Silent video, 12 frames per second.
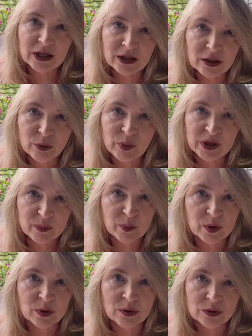We, the
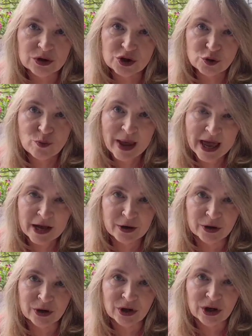people, do
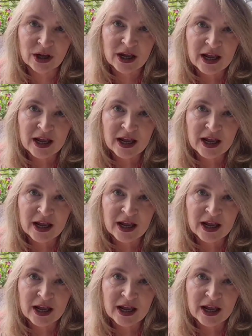matter.